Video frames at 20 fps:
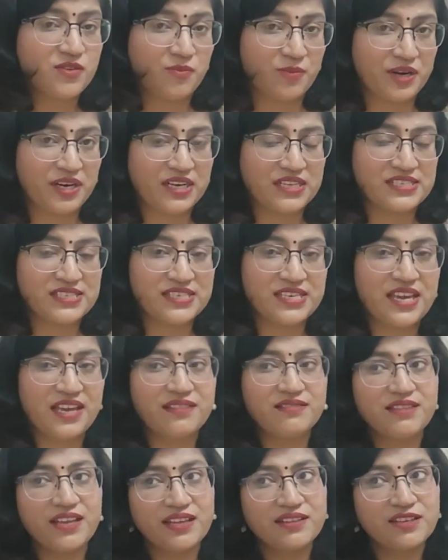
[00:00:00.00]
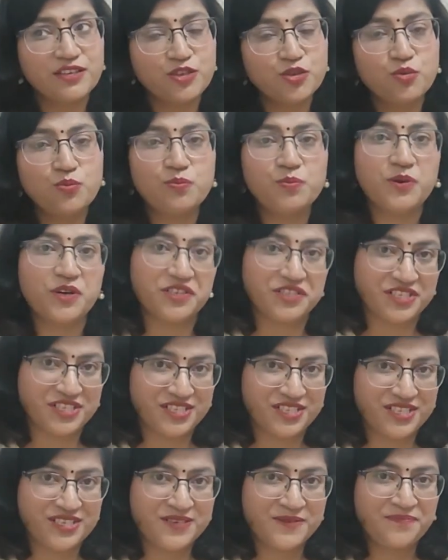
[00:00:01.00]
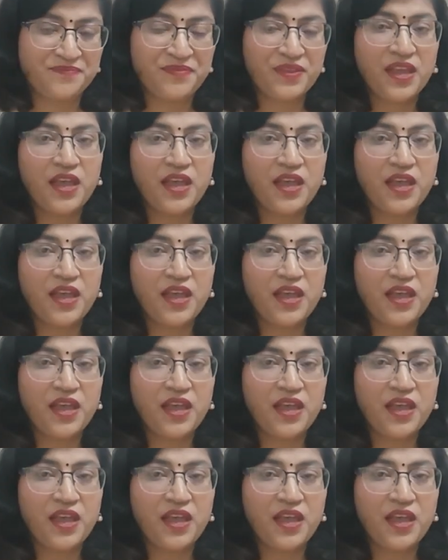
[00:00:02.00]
of pregnancy, and then the tube bursts.